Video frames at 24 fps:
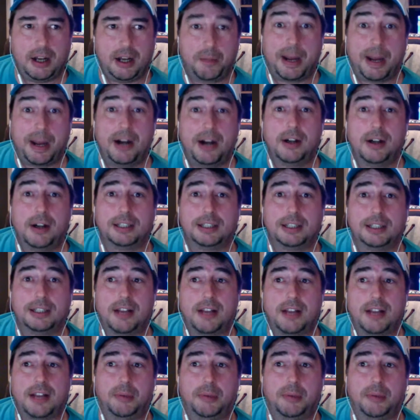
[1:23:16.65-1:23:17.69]
Apparently,
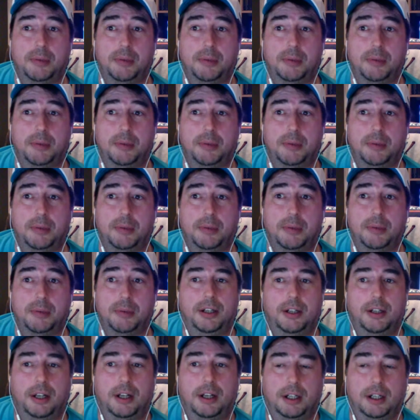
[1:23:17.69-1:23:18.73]
Damon Bruce
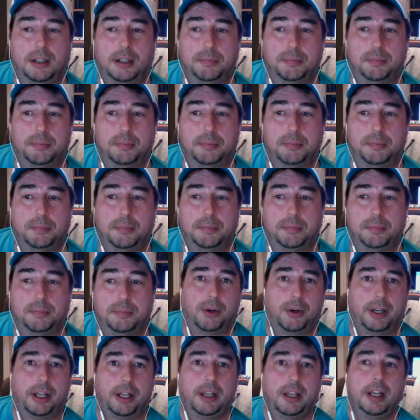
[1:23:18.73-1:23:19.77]
and Butcher
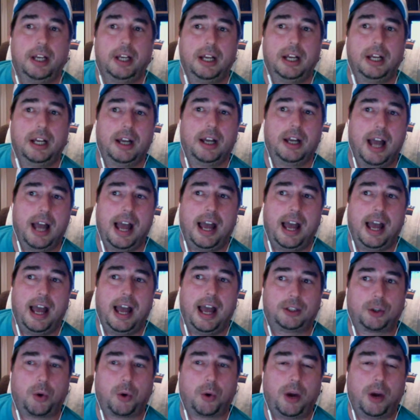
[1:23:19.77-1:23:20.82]
Boy had
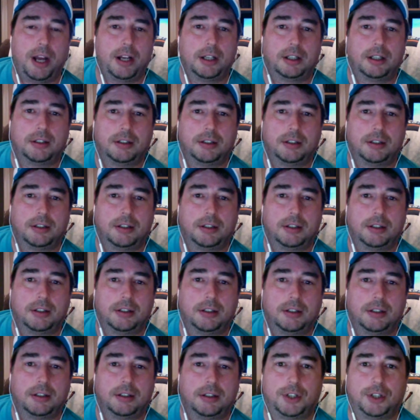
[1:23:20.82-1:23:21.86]
quite a
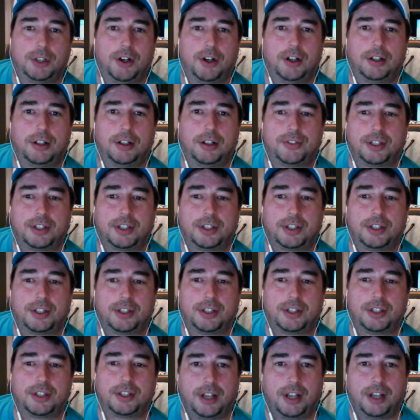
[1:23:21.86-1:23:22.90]
phone call together
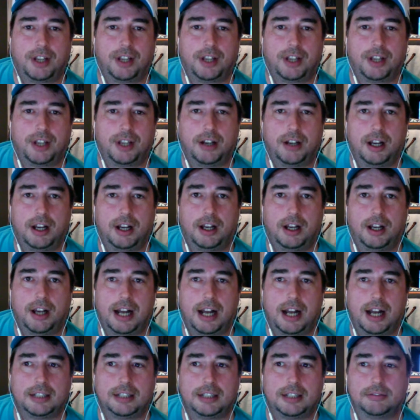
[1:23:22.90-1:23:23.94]
today. I
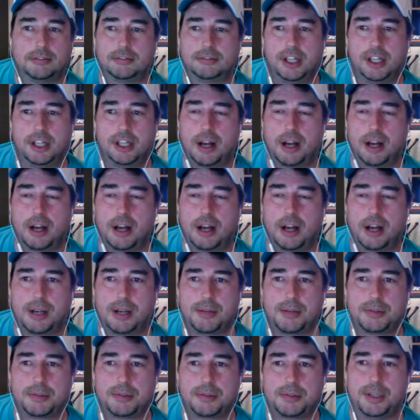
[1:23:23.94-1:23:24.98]
didn't, I
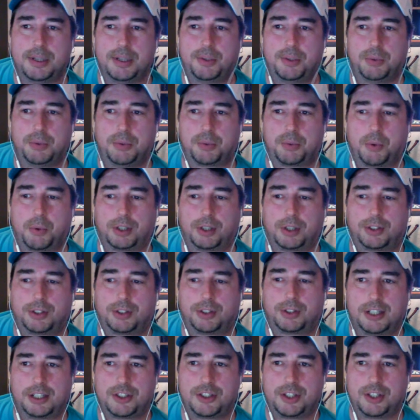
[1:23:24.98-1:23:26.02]
was busy with work, didn't
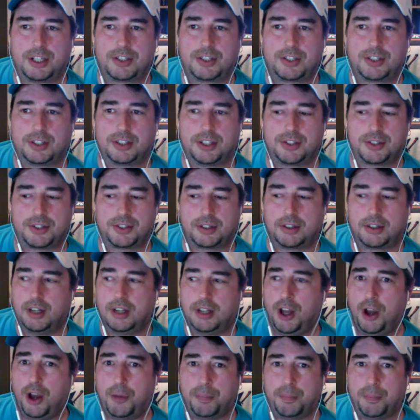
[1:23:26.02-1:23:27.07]
get a chance to listen,
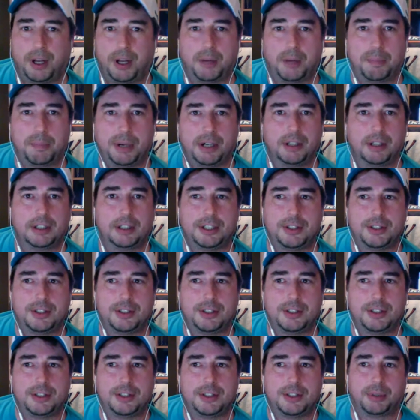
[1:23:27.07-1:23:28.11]
but apparently
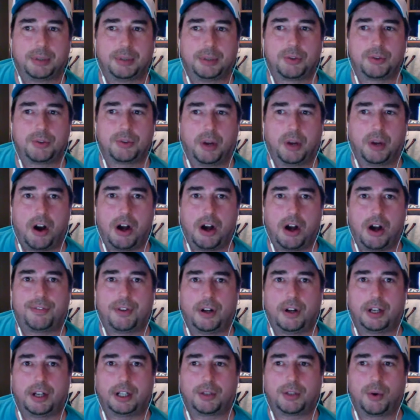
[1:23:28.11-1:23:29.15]
Damon Bruce went off
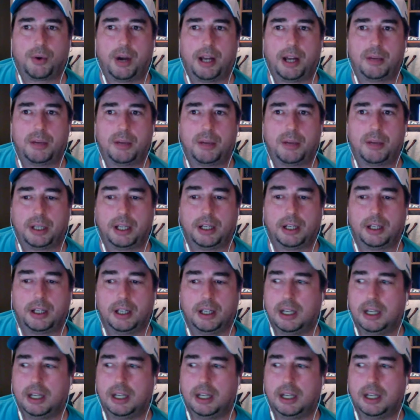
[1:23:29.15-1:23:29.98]
on it quite a bit.